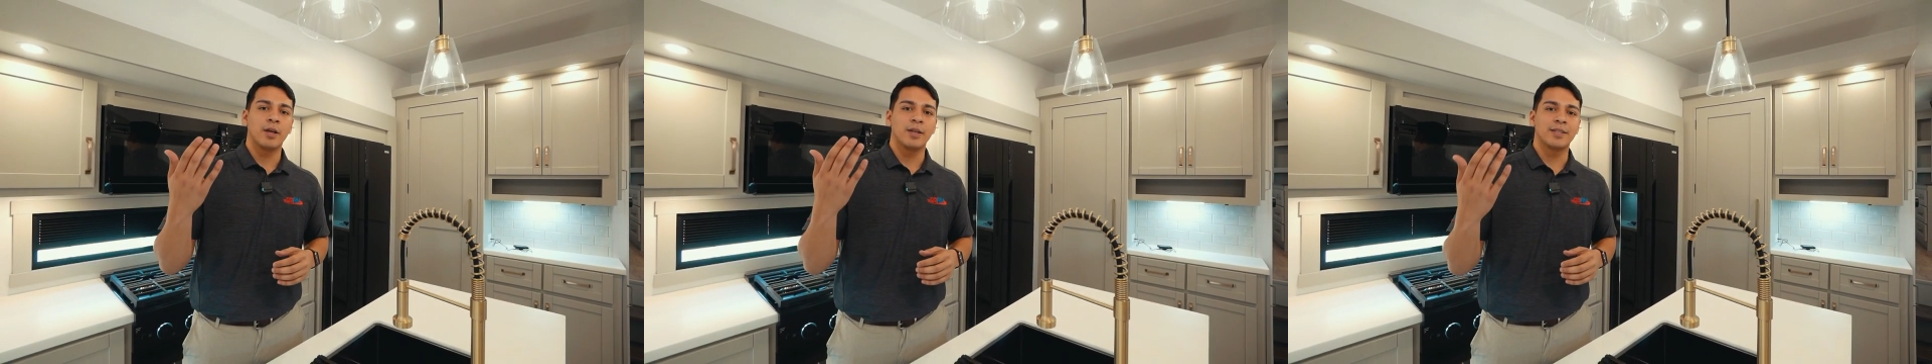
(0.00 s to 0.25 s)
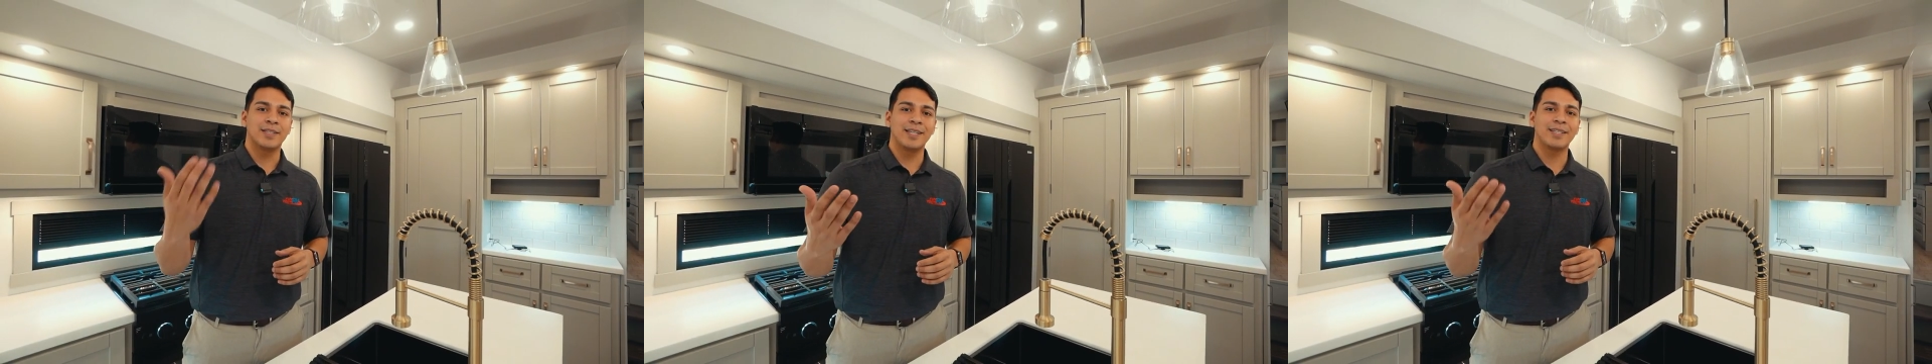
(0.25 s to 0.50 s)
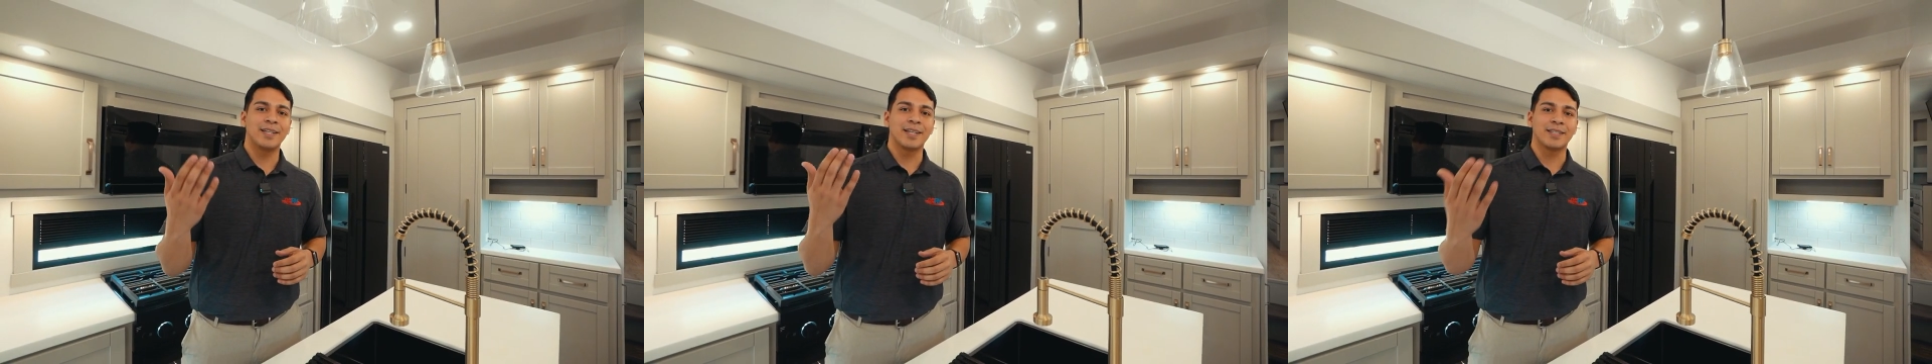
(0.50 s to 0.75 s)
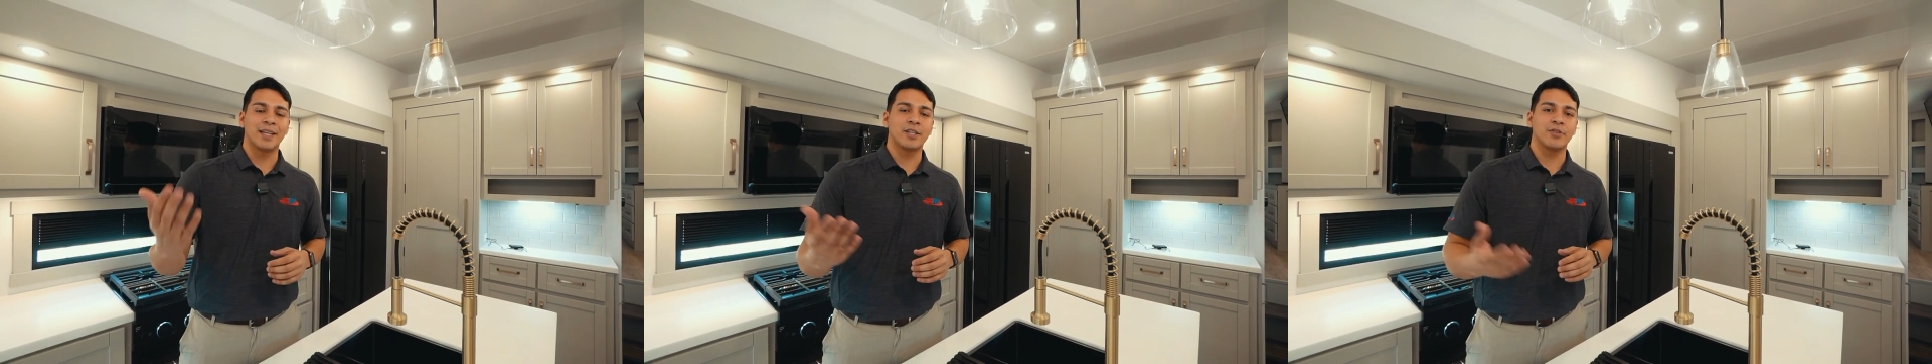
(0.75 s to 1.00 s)
season
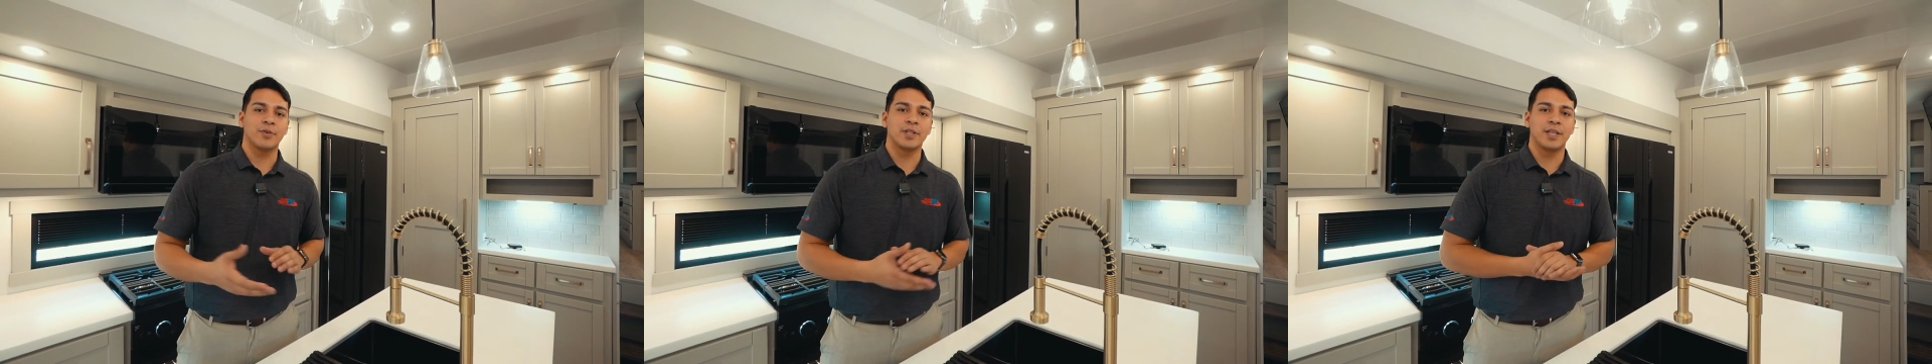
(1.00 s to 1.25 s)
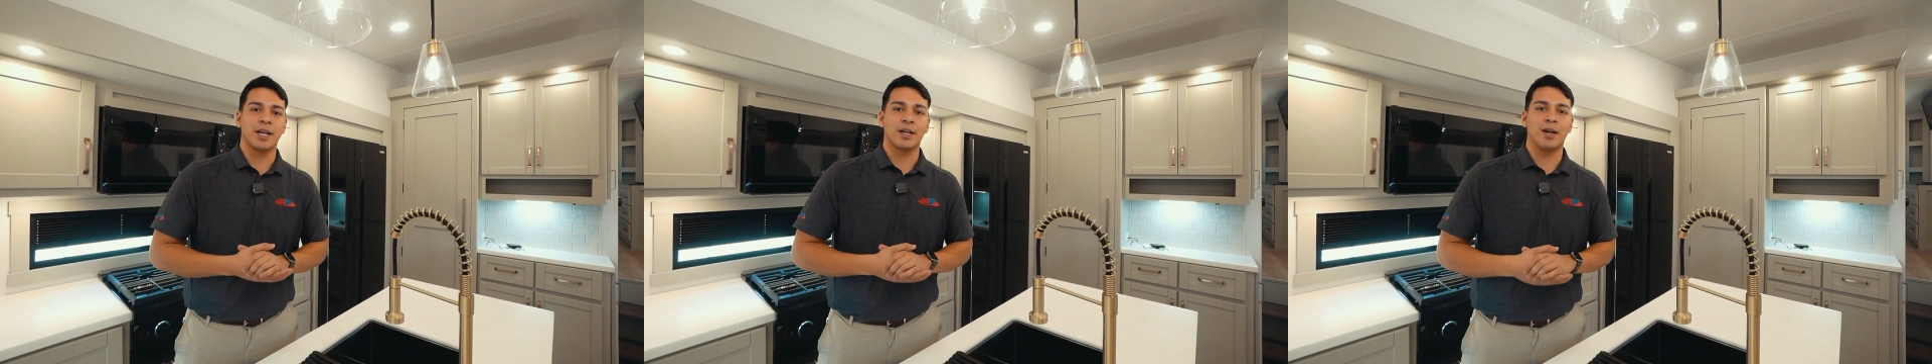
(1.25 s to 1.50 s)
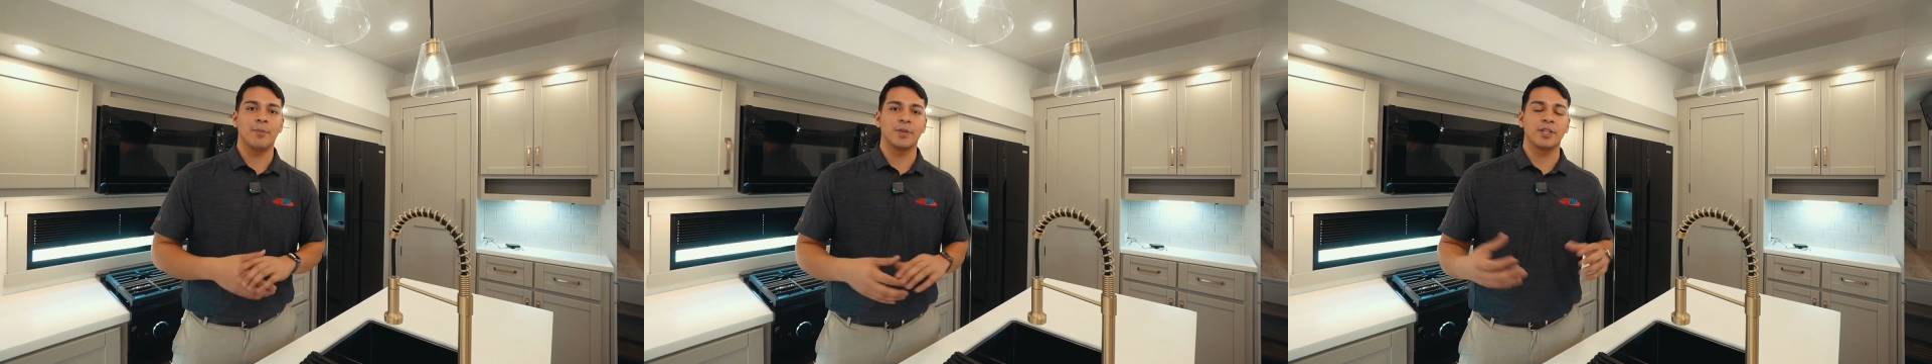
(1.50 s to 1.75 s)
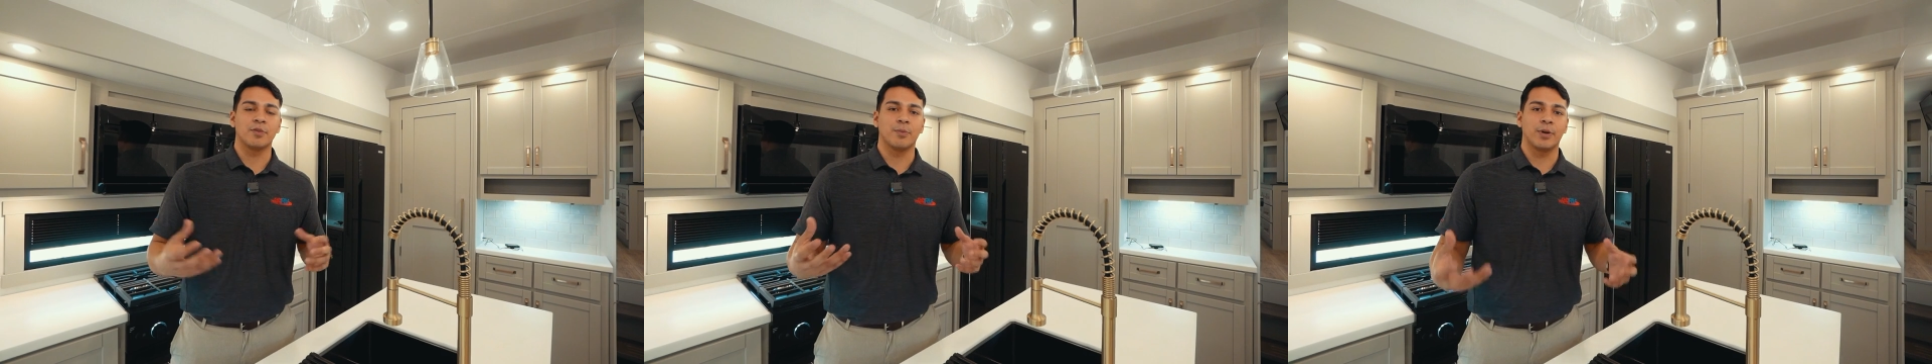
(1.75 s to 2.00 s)
accessories that come with
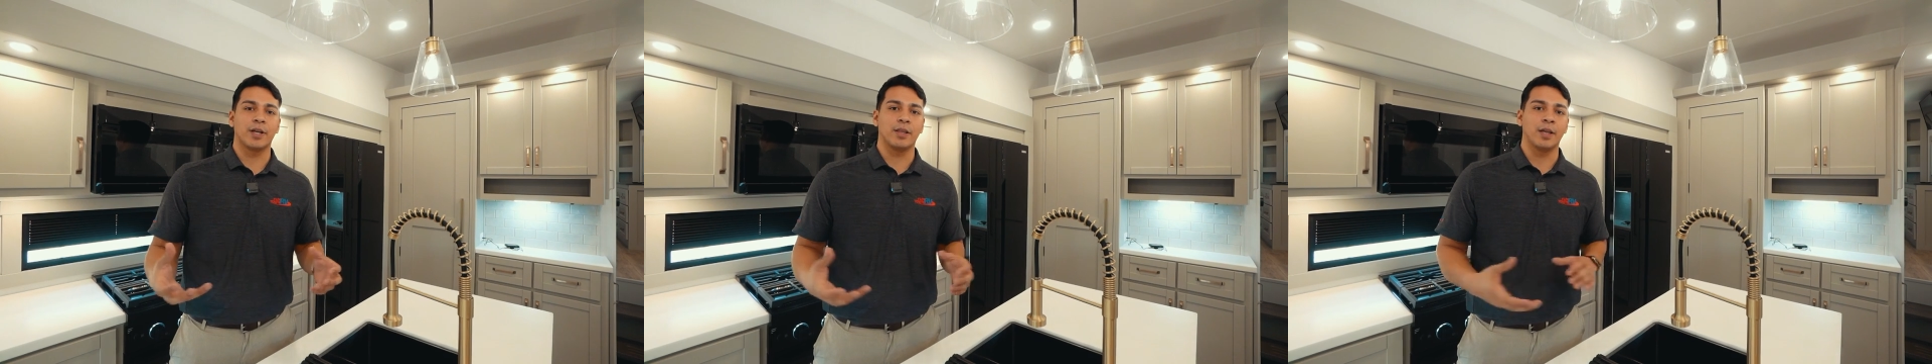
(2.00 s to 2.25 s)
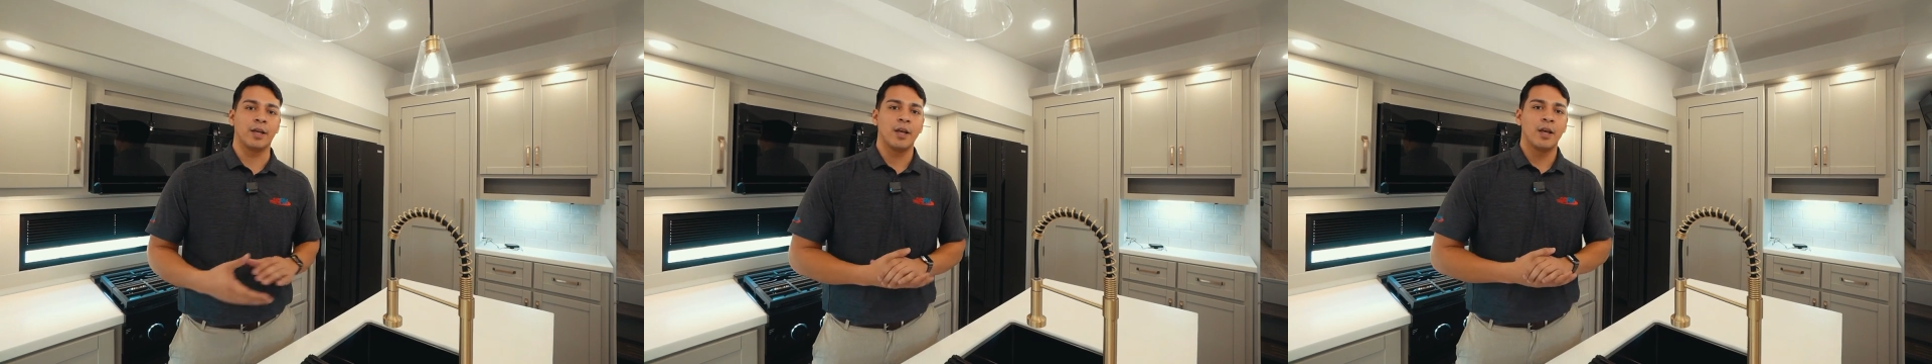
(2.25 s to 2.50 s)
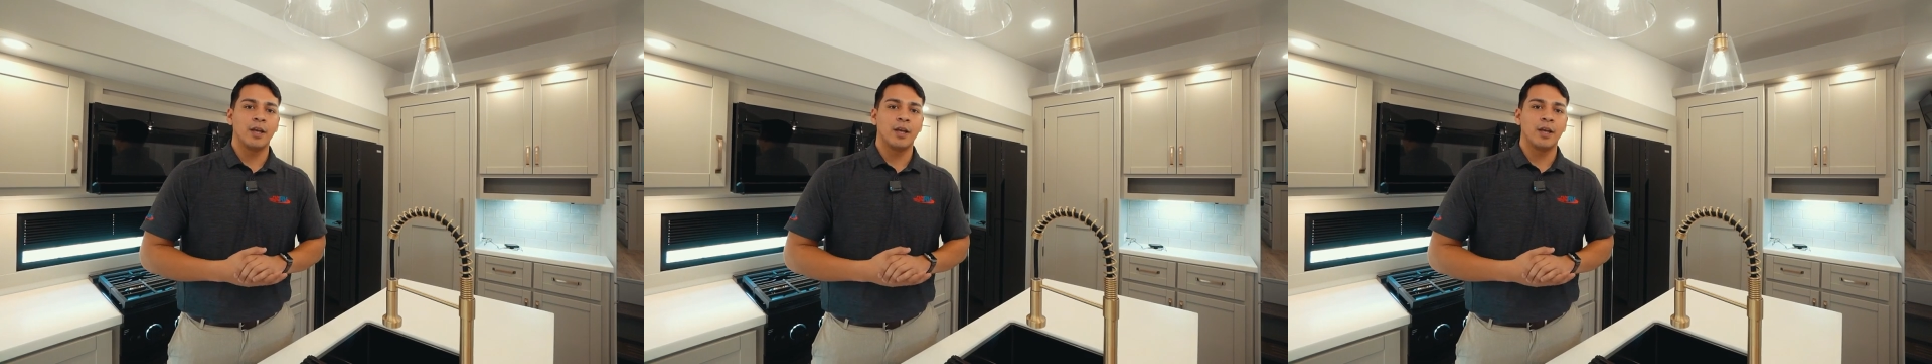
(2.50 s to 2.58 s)
this Brinkley.